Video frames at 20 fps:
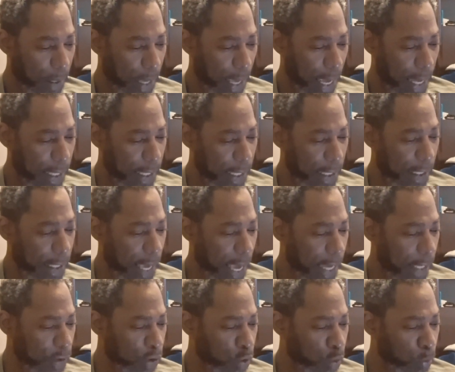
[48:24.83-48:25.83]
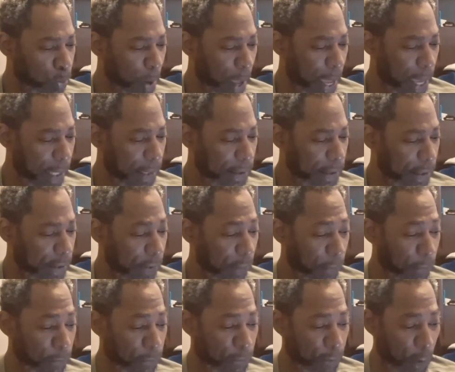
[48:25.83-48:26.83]
And it came to pass in the
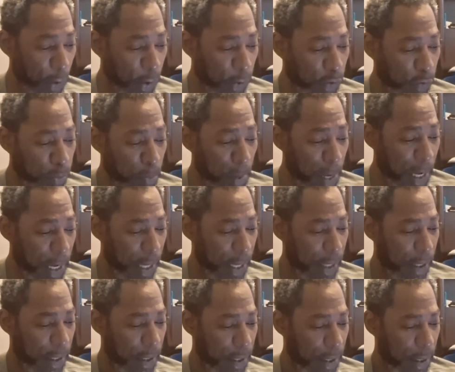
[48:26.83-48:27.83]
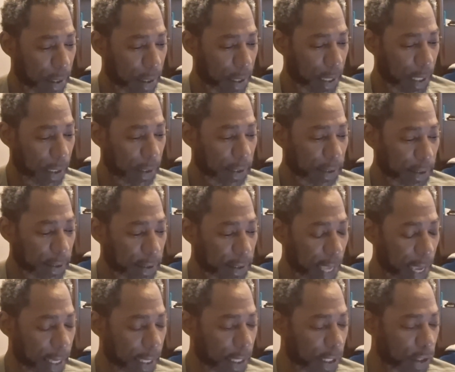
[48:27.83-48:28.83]
first month, in the
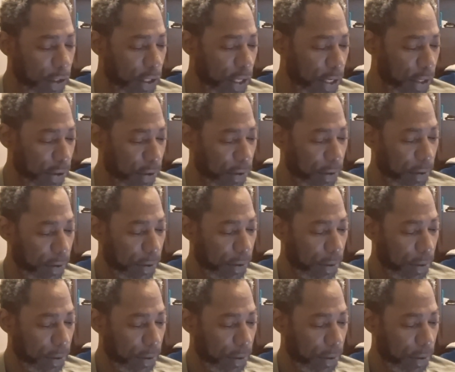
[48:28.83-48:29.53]
second year,